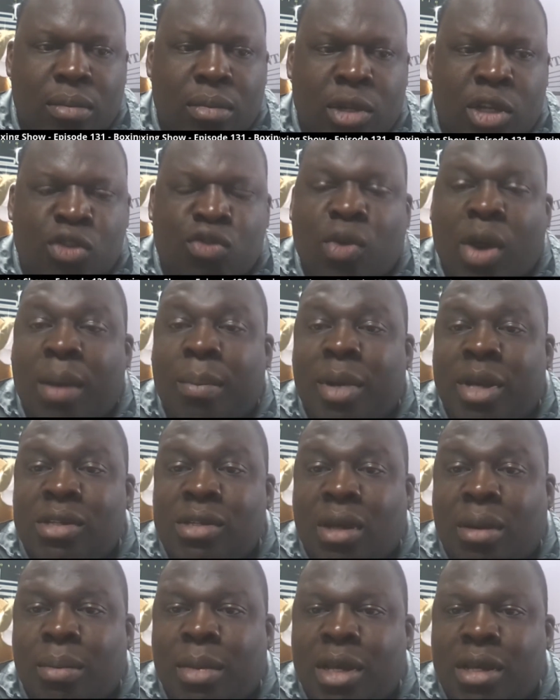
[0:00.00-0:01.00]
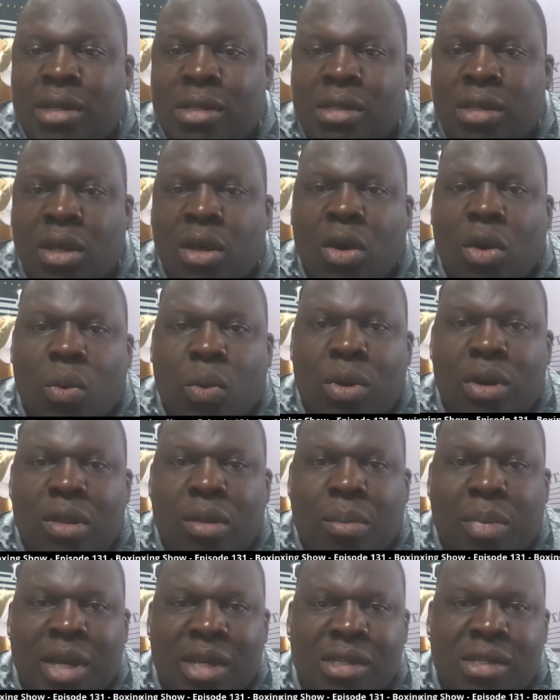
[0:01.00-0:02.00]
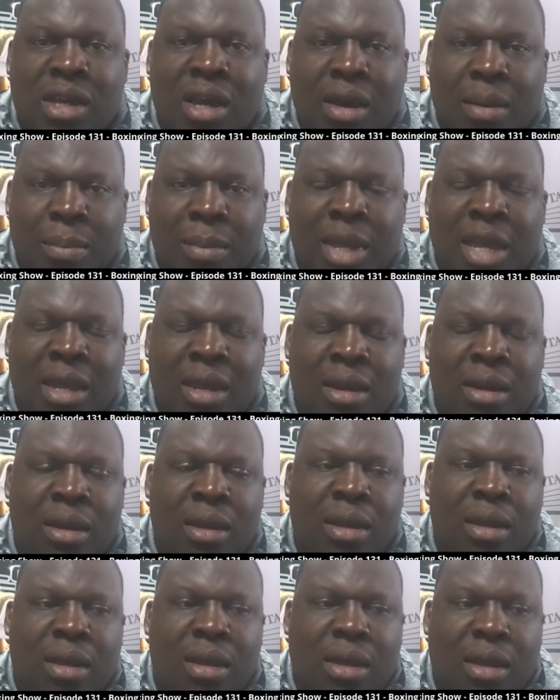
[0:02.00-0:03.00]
described by some as one of the best cut men